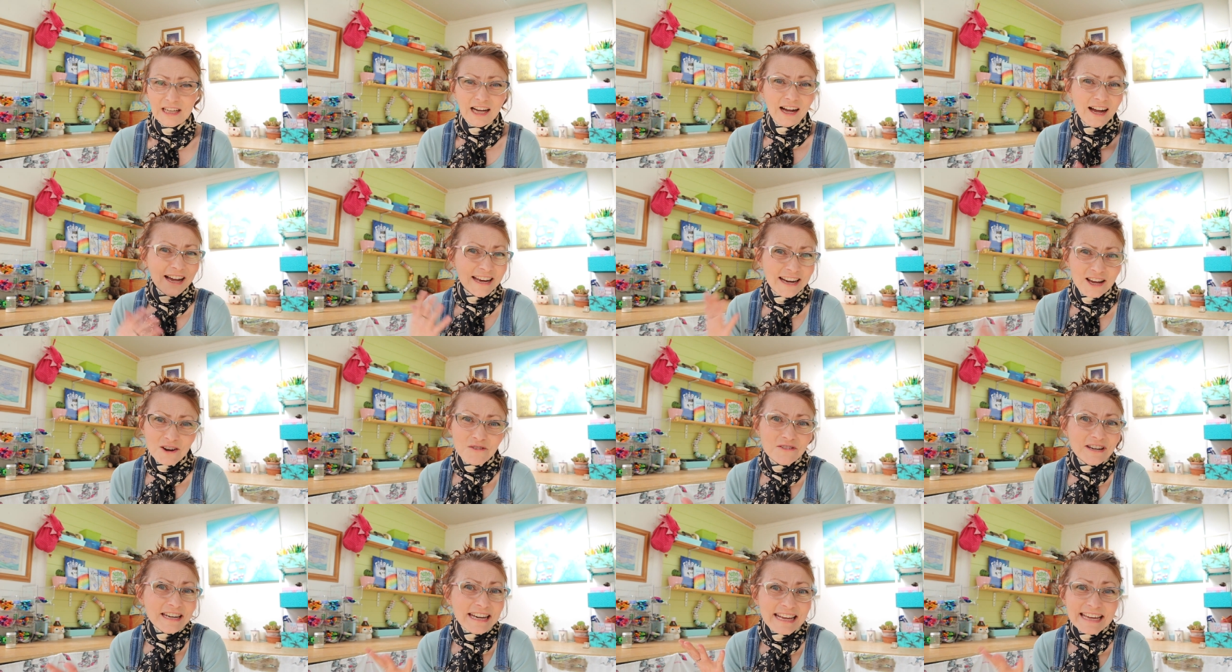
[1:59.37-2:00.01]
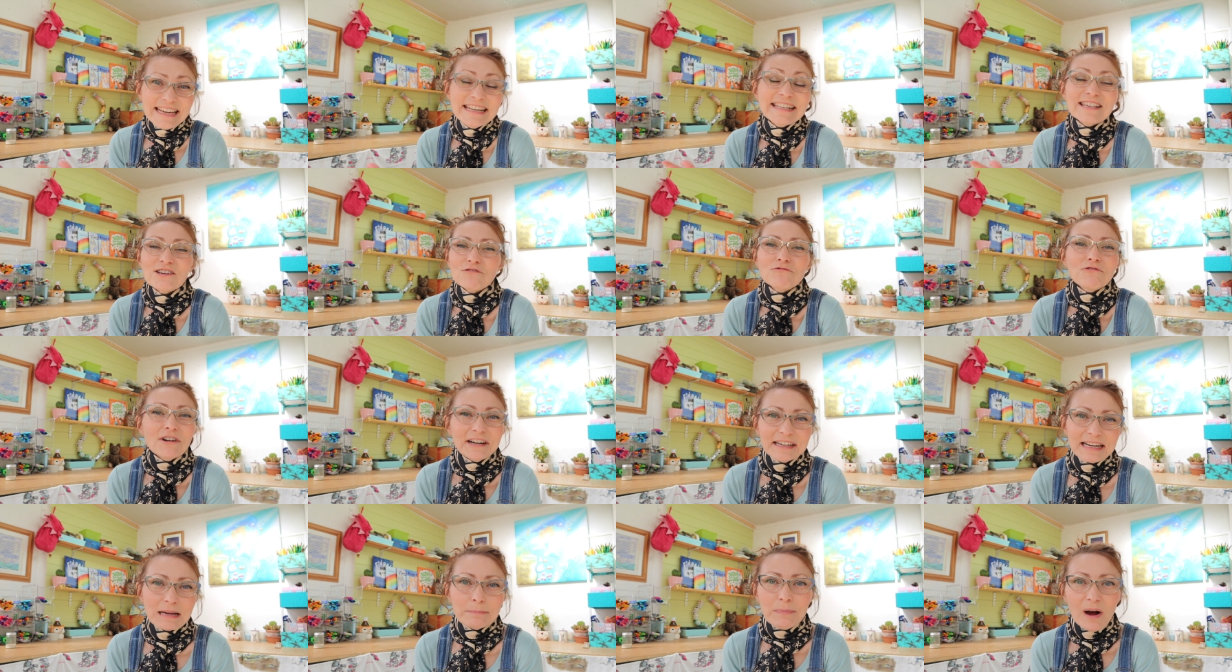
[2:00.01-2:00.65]
I don't need to
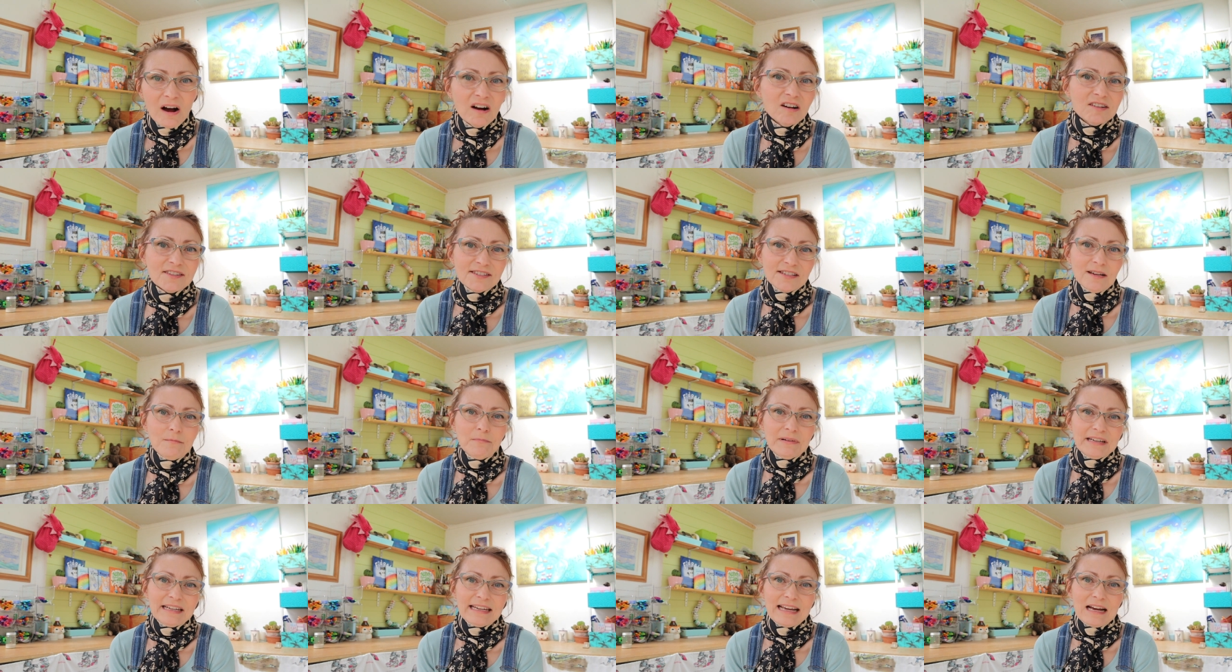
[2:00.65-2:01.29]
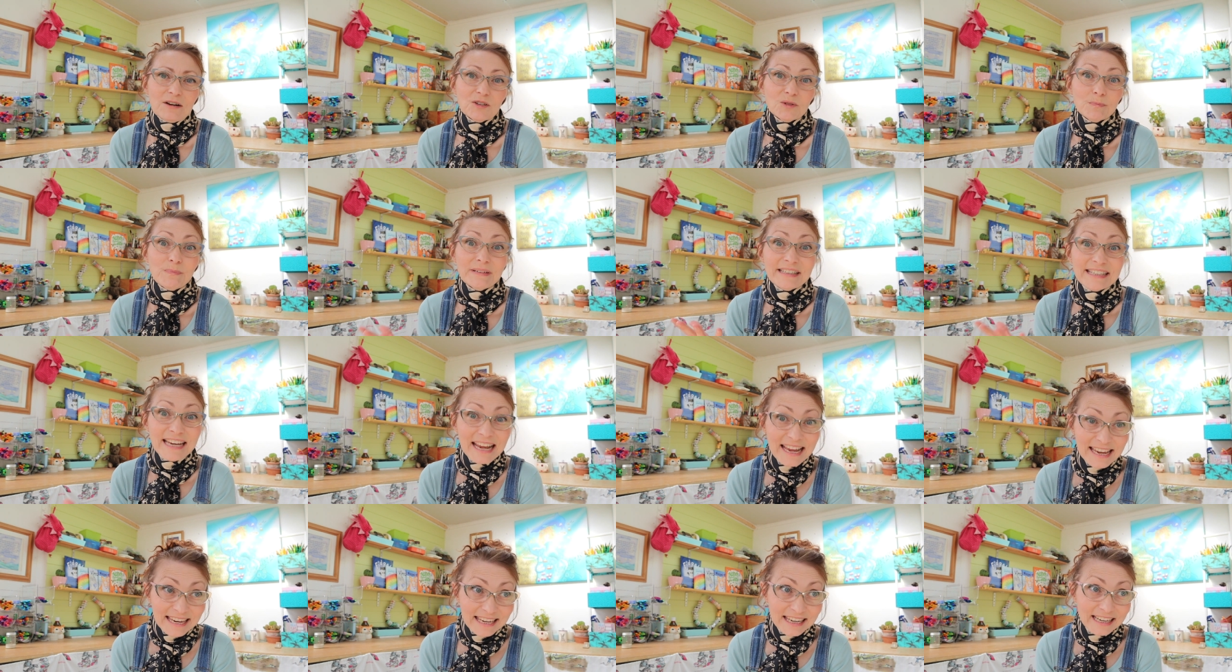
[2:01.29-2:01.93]
run it past somebody else,
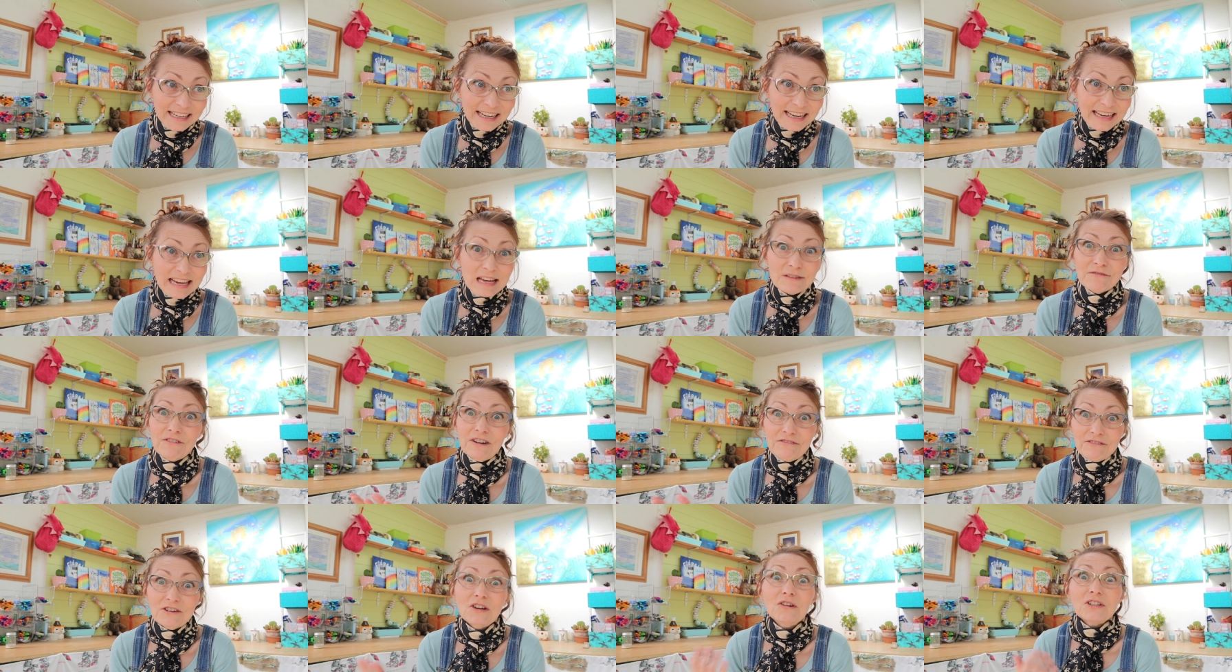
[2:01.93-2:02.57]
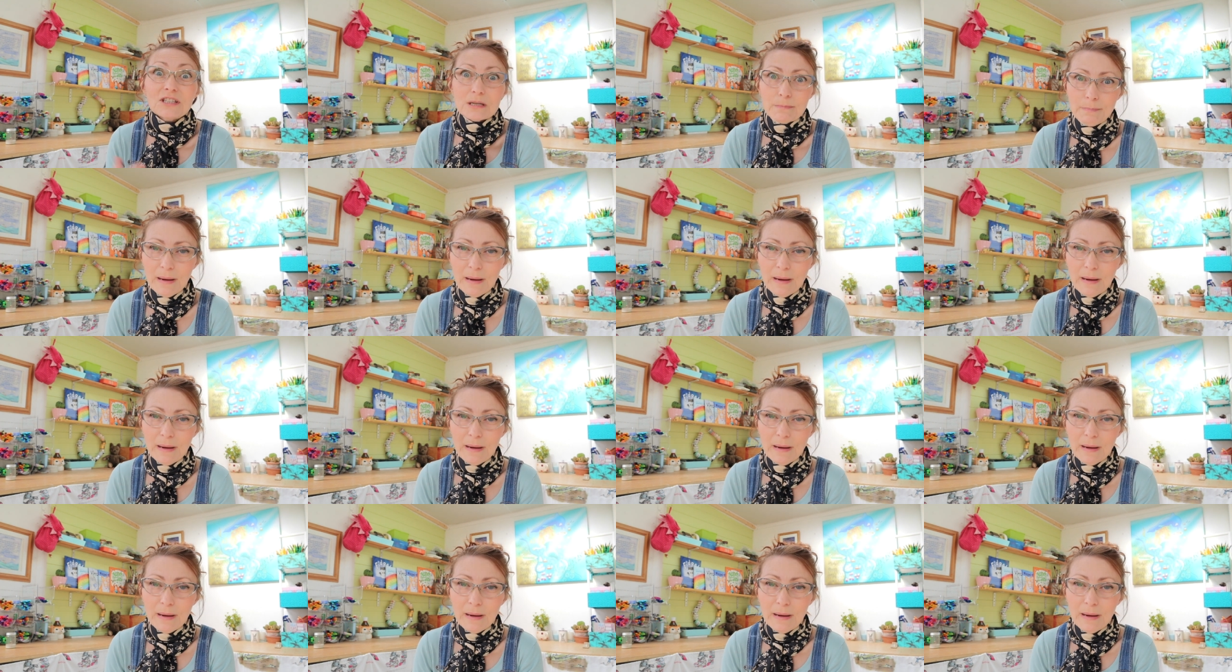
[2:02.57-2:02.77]
particularly if I've got to